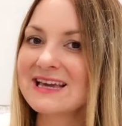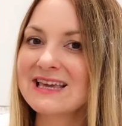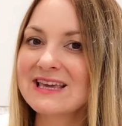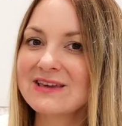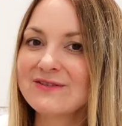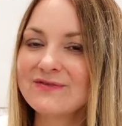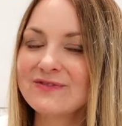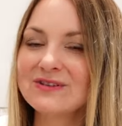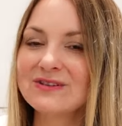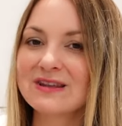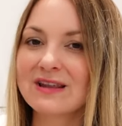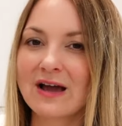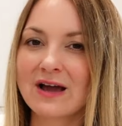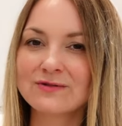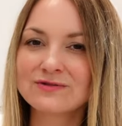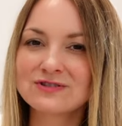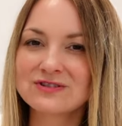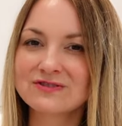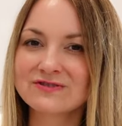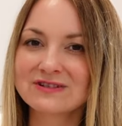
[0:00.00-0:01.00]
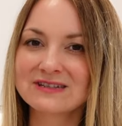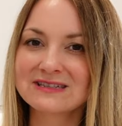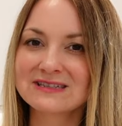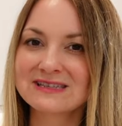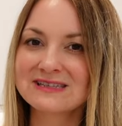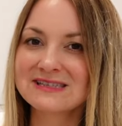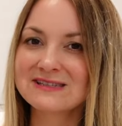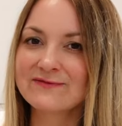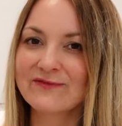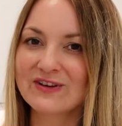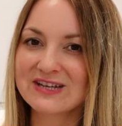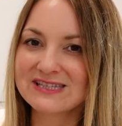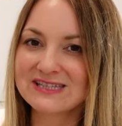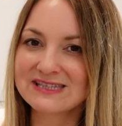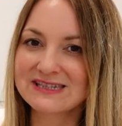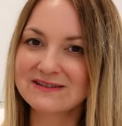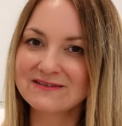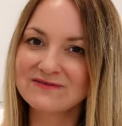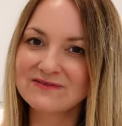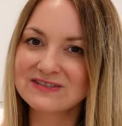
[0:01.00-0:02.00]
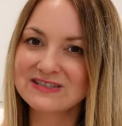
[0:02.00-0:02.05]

even now during this festive